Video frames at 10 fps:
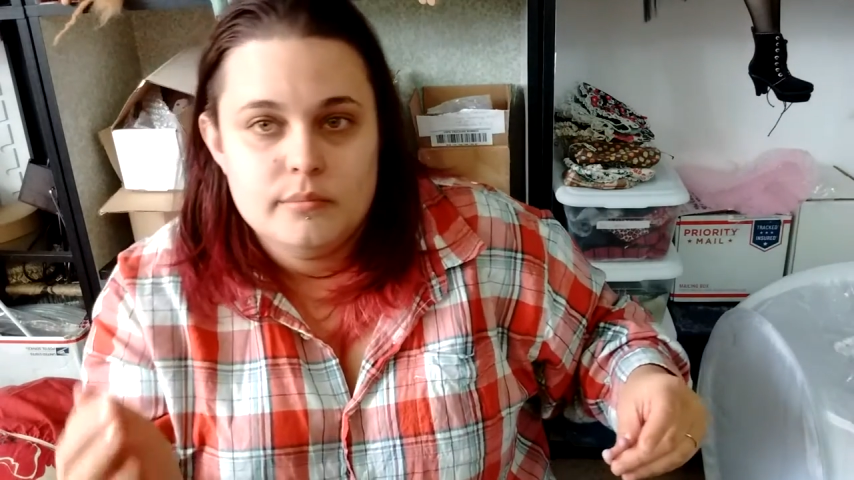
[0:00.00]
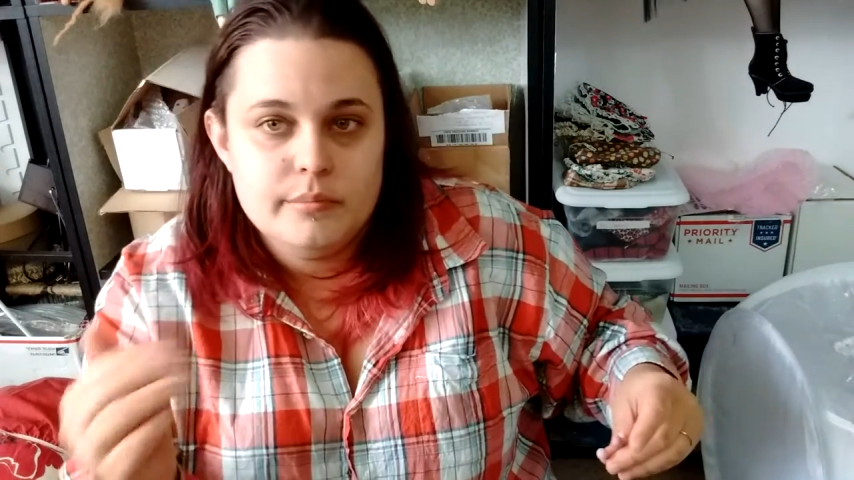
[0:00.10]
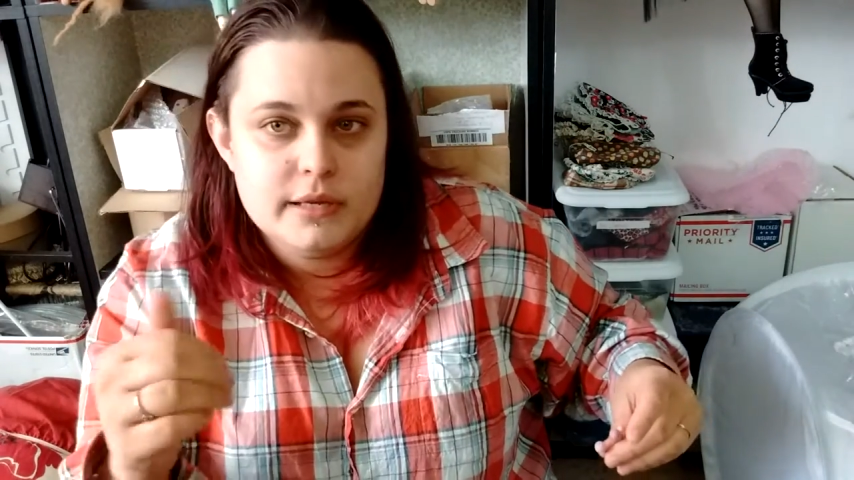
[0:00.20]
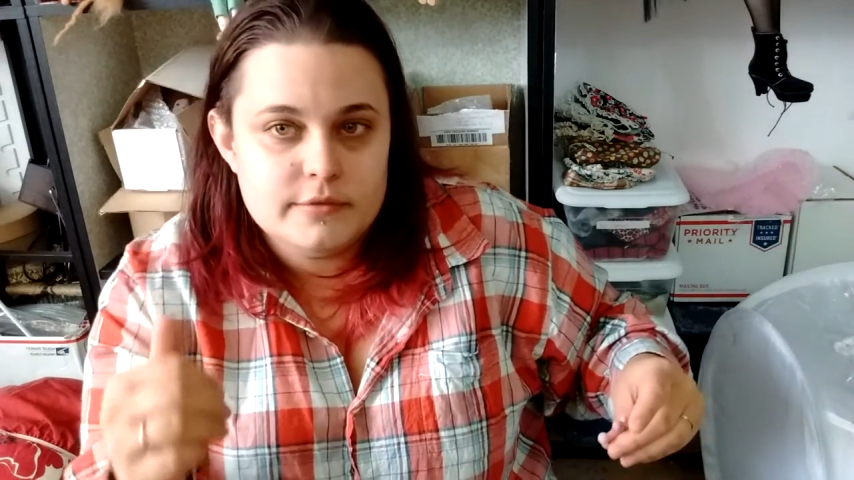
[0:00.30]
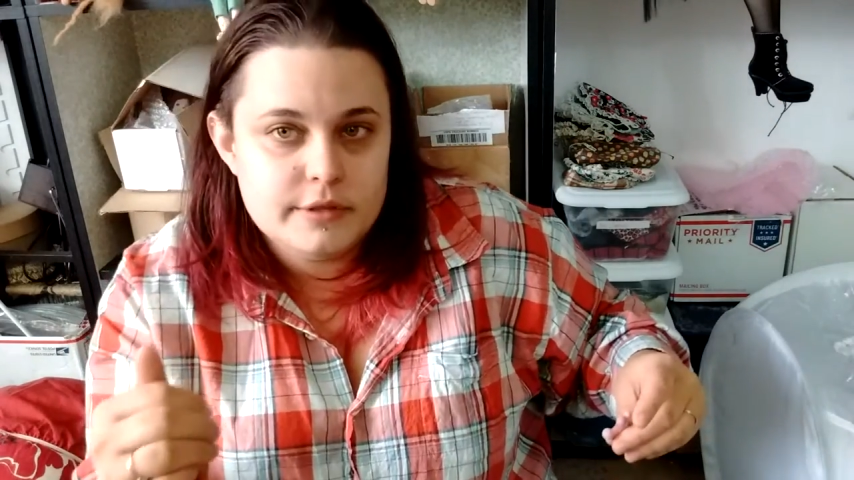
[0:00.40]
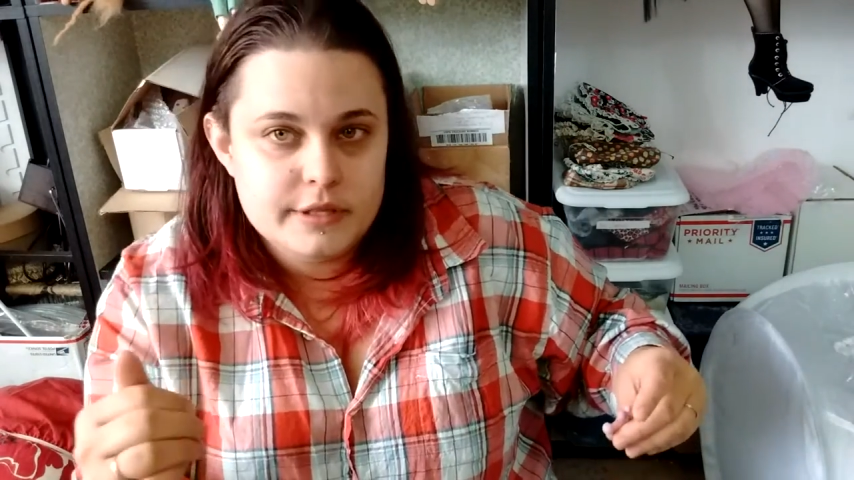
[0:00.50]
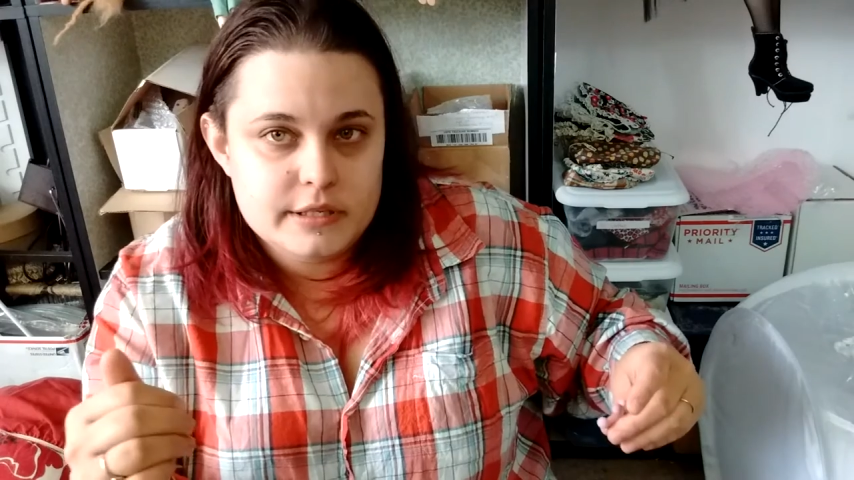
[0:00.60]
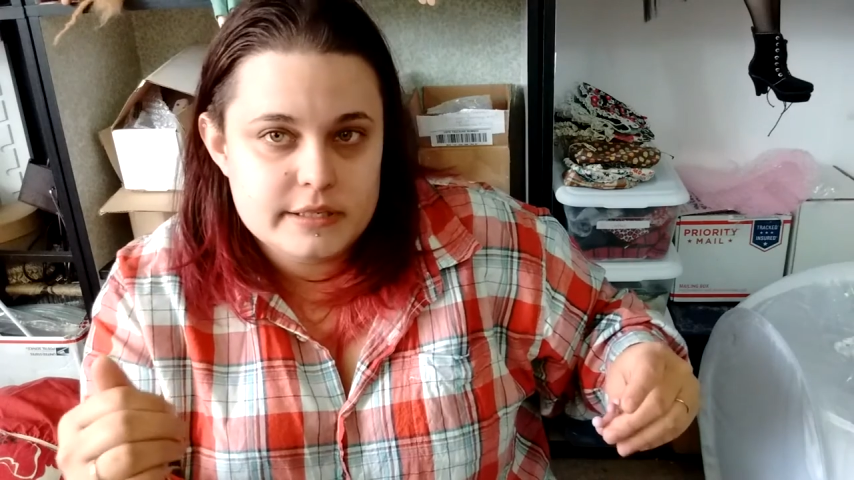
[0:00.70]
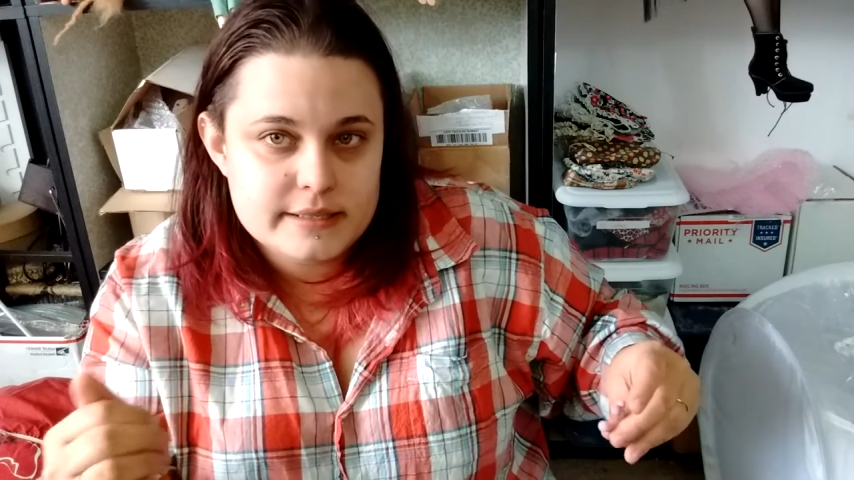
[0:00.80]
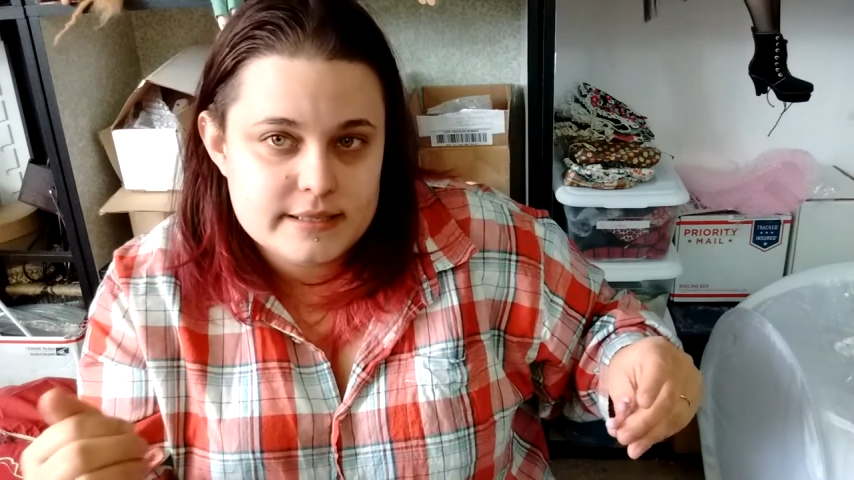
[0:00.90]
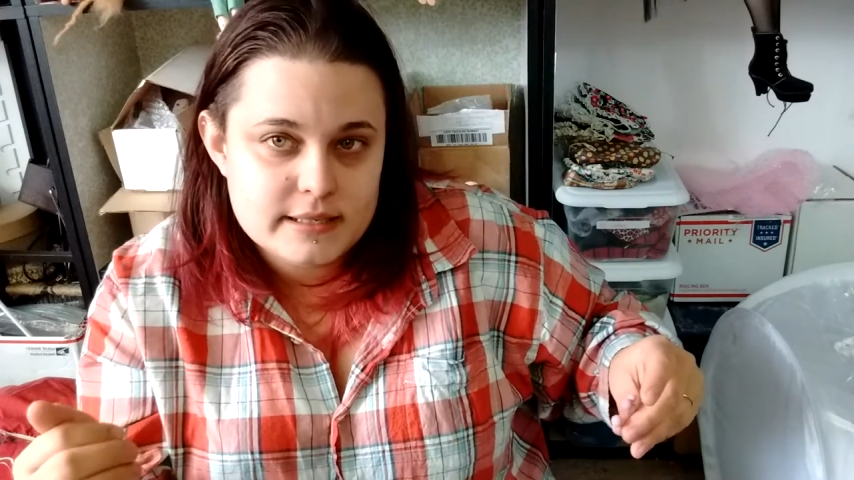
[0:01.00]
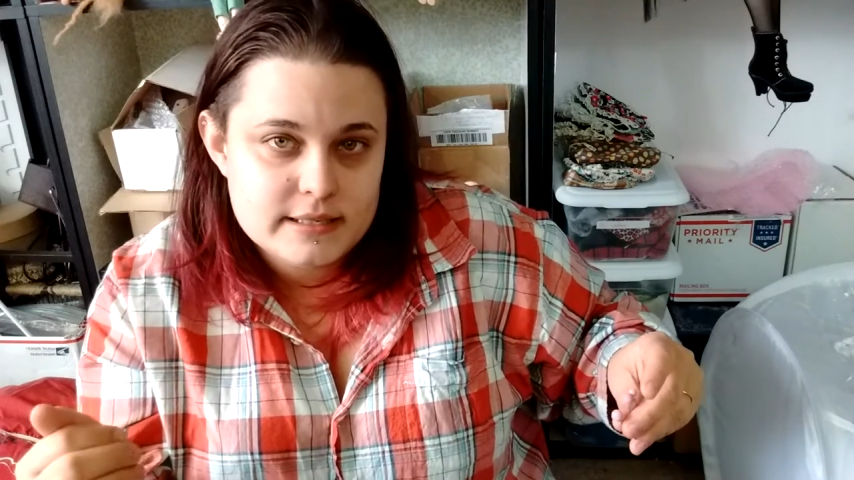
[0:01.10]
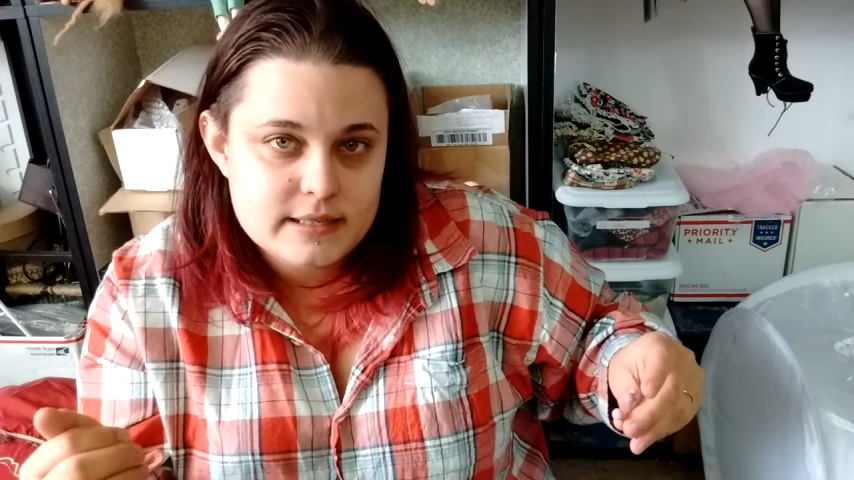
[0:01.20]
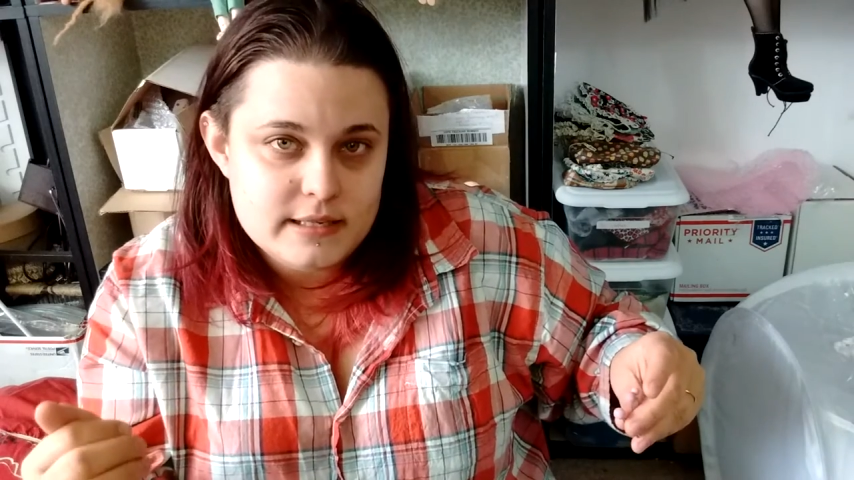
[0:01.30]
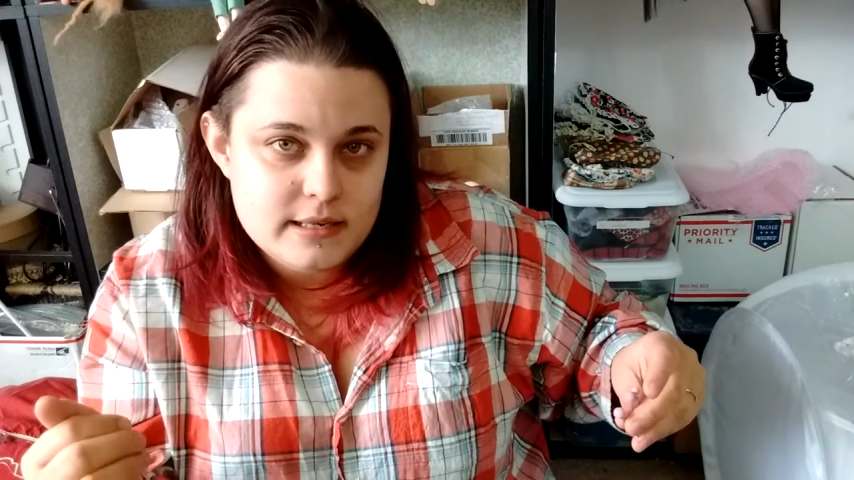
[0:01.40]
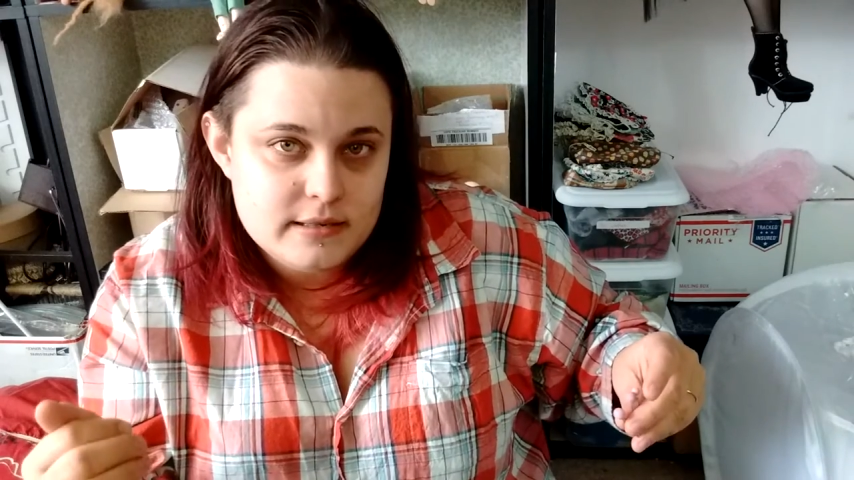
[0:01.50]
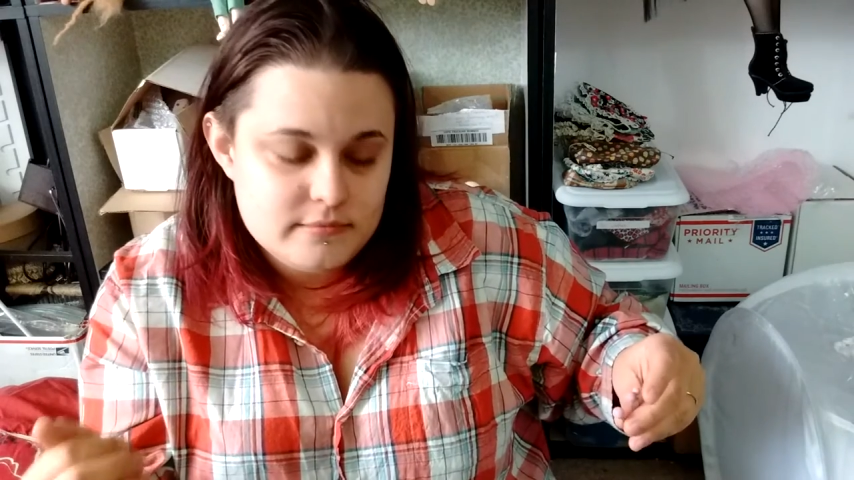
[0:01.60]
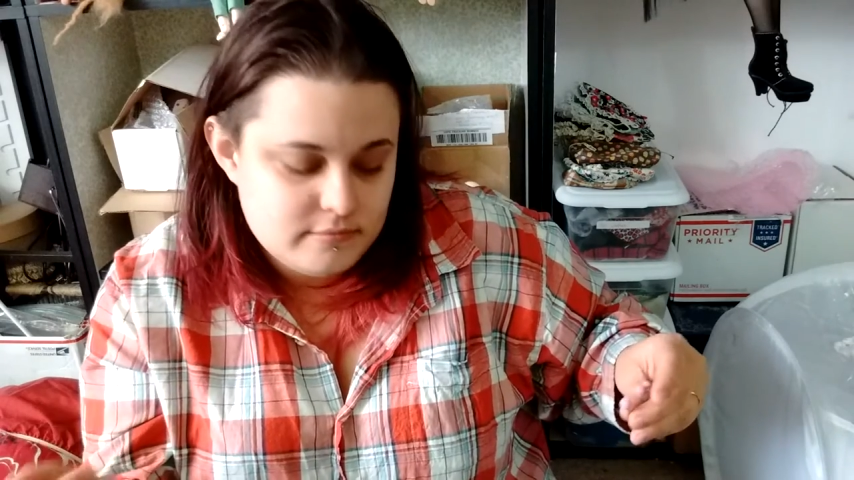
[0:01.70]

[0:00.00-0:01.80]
bevel the insides of the